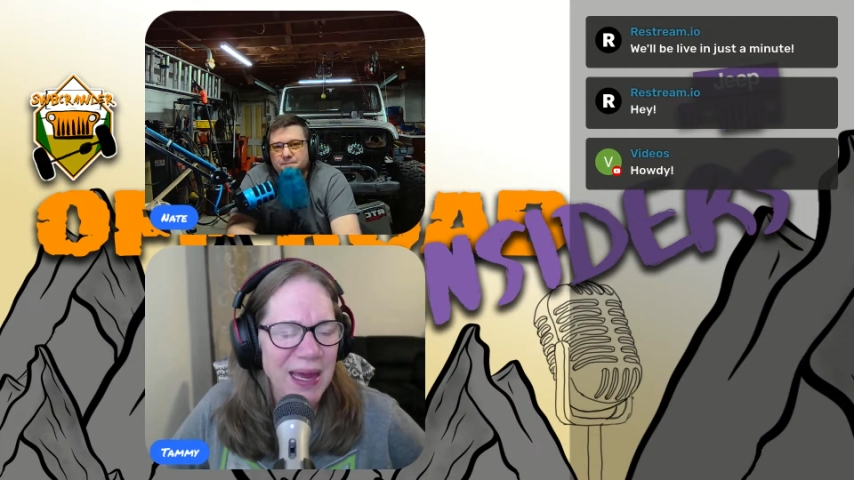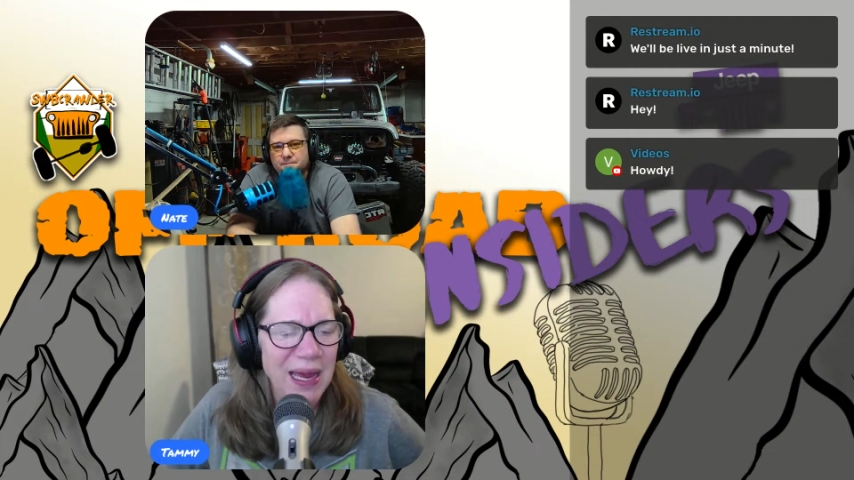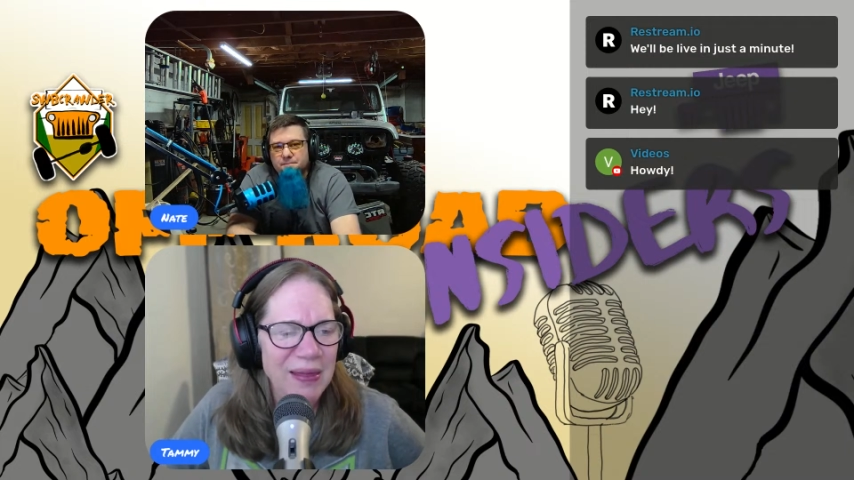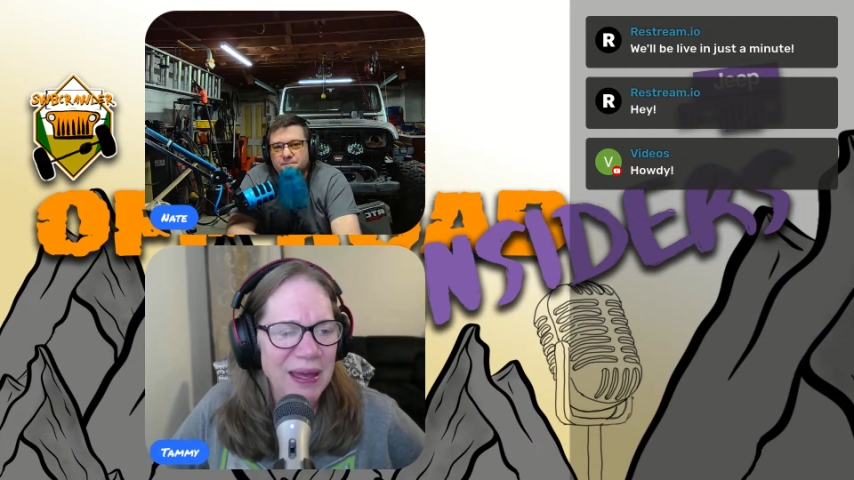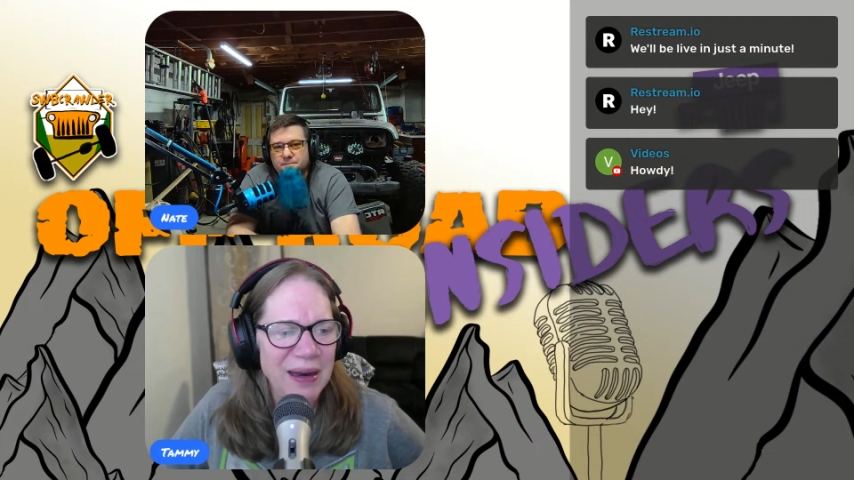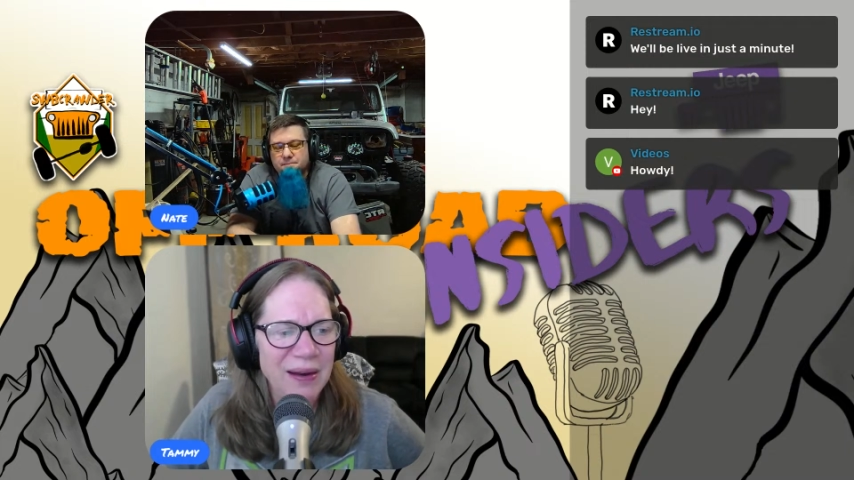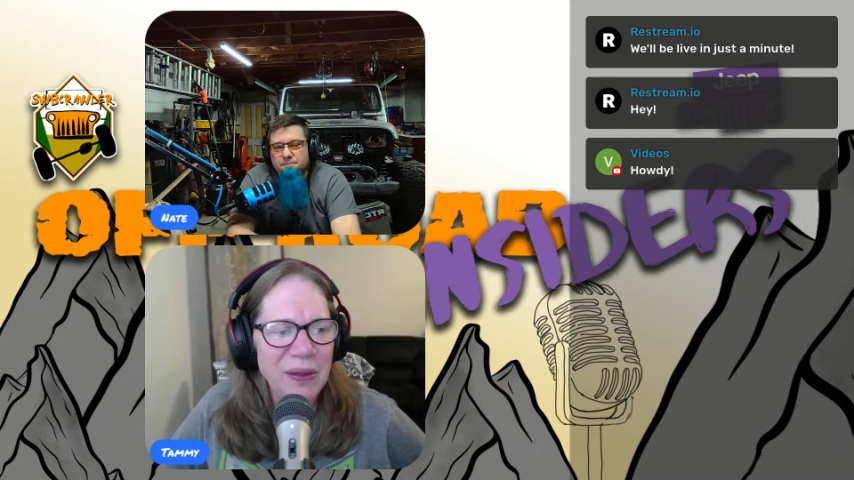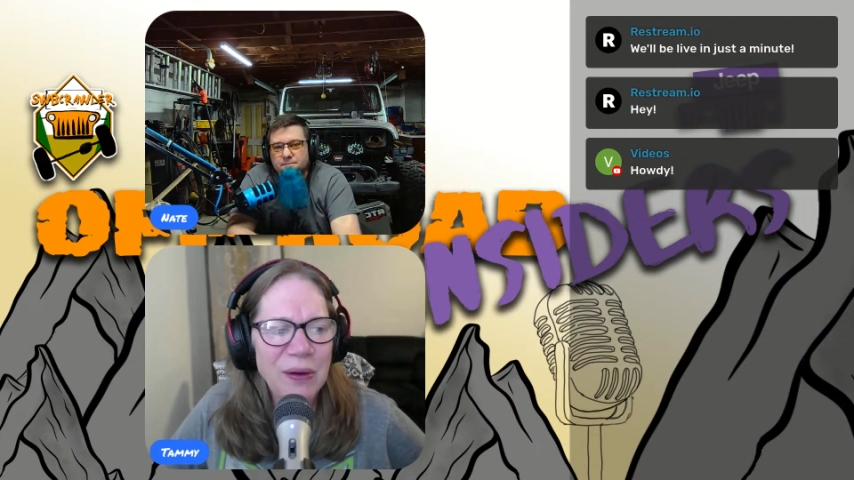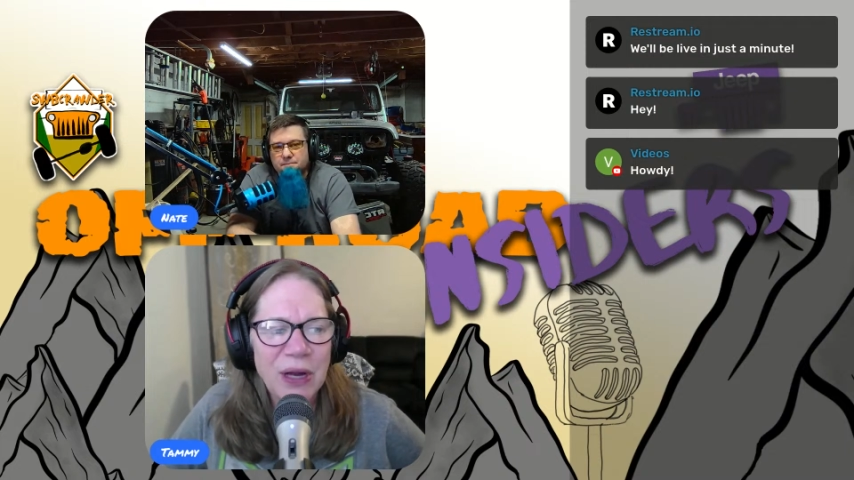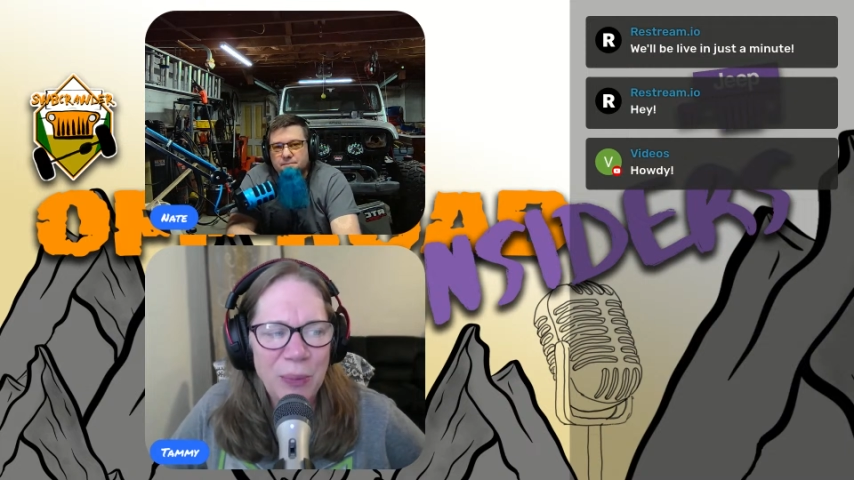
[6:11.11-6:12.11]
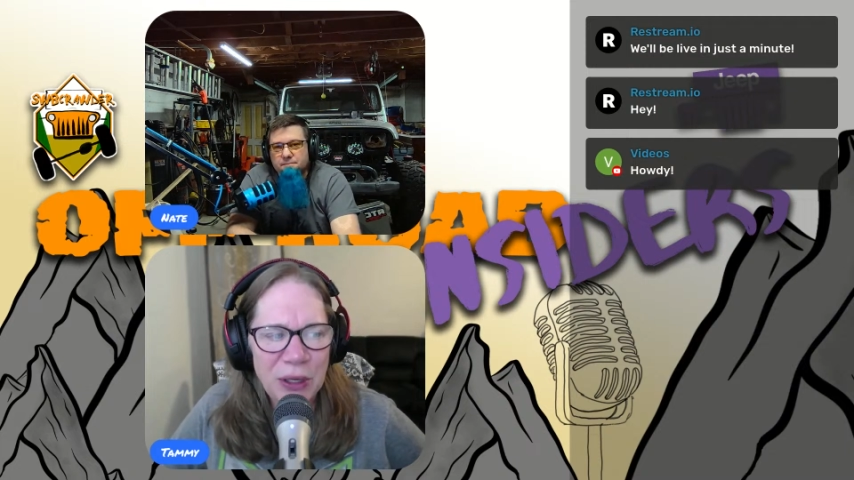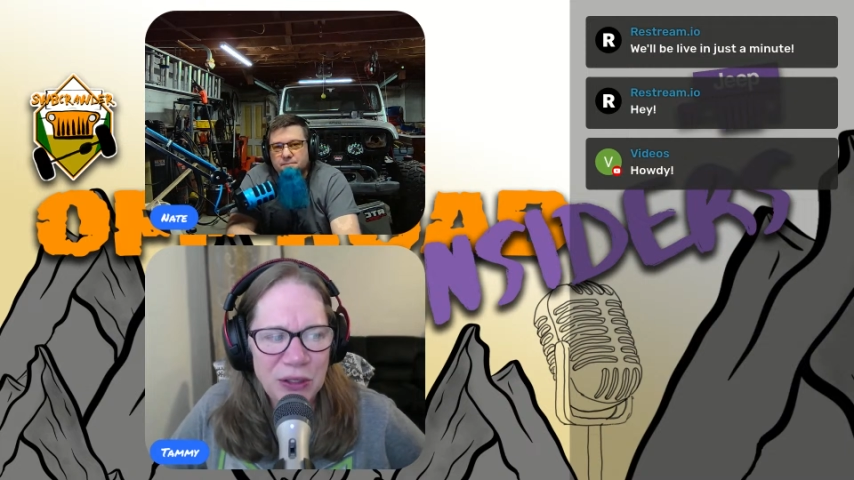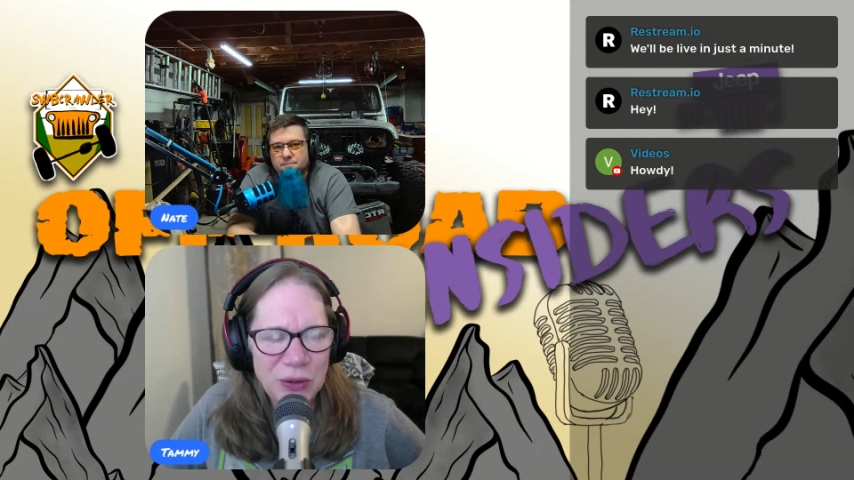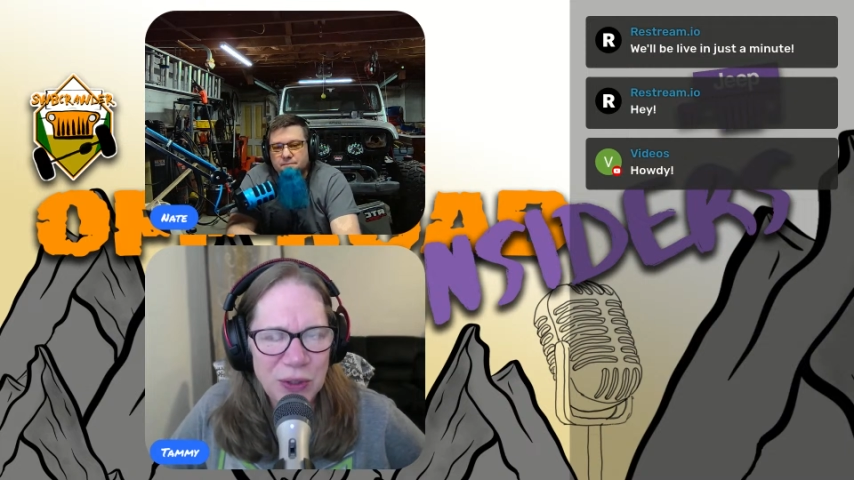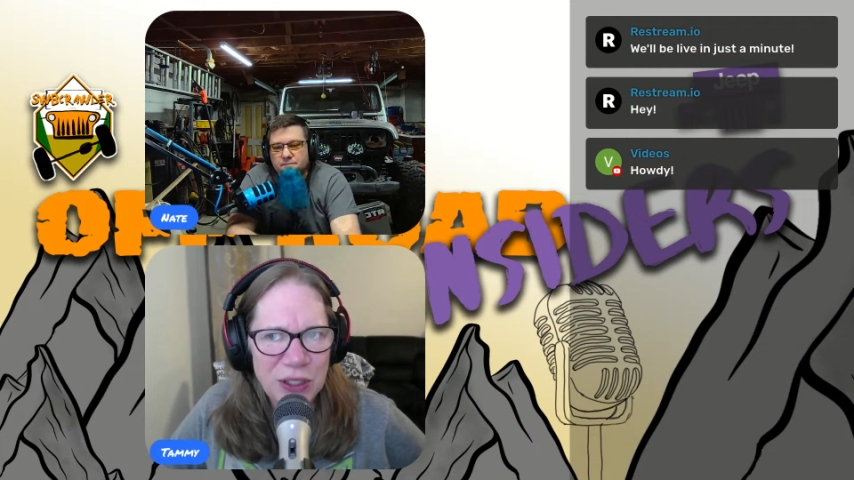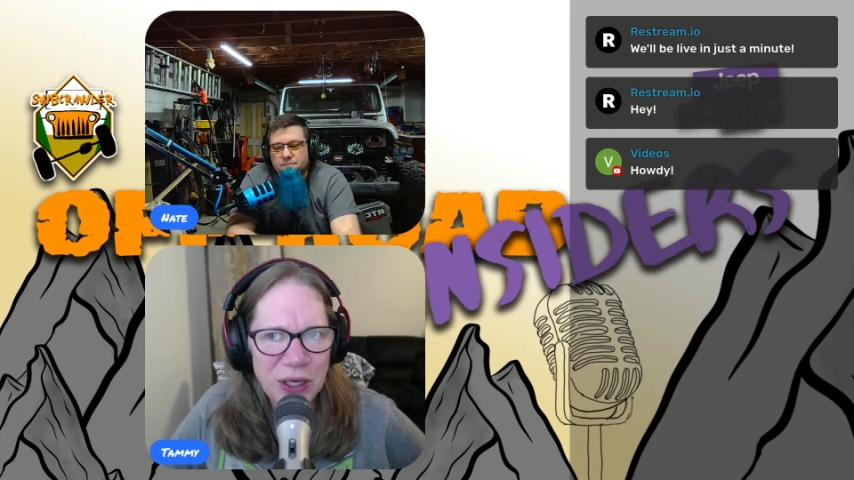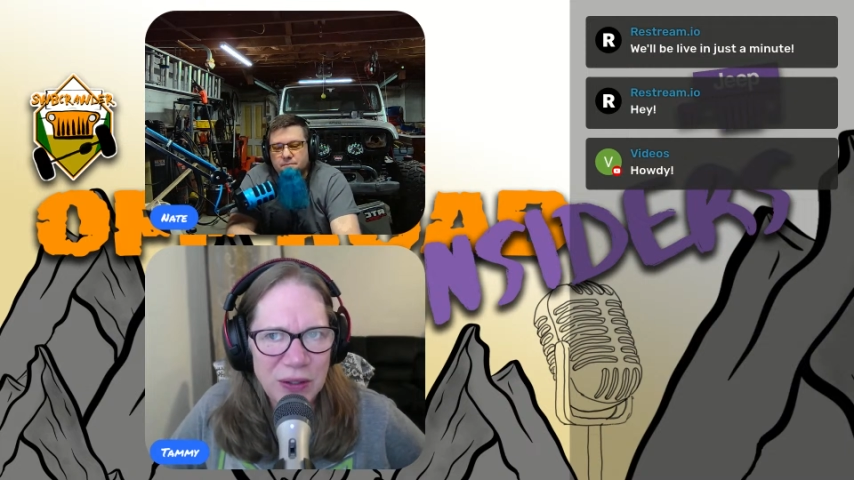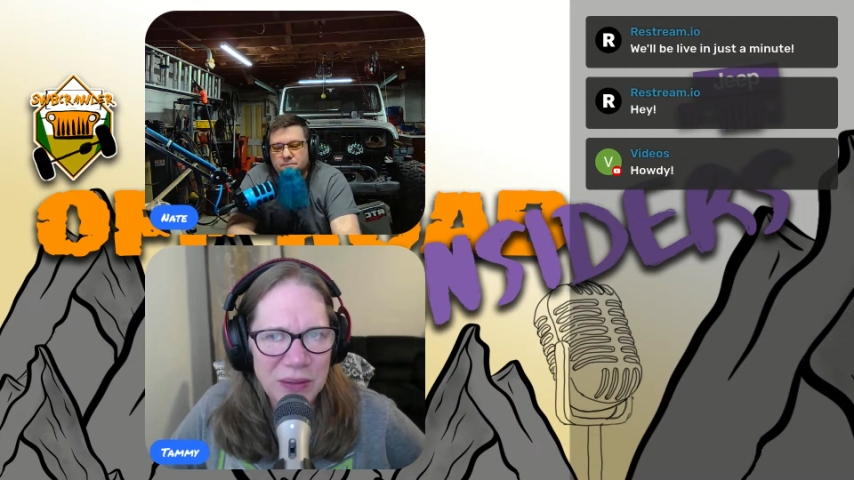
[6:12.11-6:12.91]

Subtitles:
And then another company just reached out